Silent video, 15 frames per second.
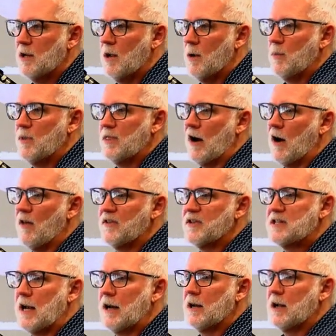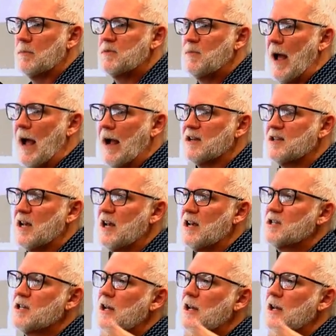but then all of a sudden comes back and says,